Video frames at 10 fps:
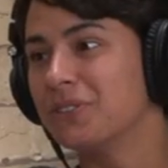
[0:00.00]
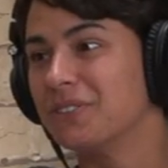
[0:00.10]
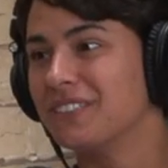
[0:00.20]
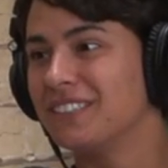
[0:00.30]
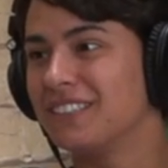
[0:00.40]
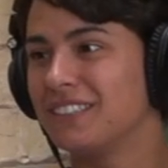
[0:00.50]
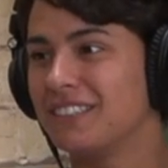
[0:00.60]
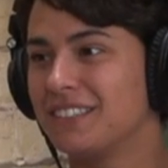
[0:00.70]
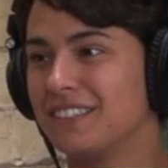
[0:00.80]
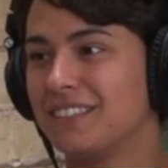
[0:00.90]
Dirty
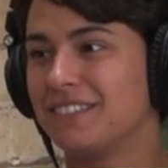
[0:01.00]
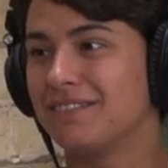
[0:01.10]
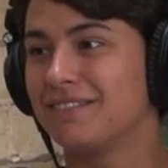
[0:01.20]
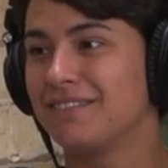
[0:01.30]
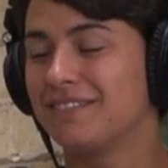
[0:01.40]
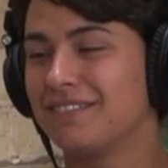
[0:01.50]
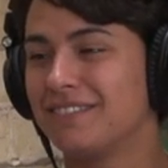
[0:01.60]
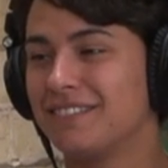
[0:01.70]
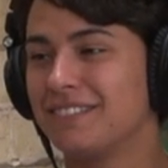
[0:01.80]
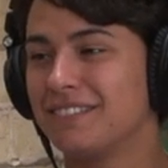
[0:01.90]
Doms.
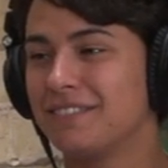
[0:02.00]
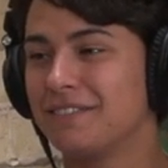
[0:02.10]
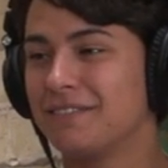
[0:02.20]
Okay.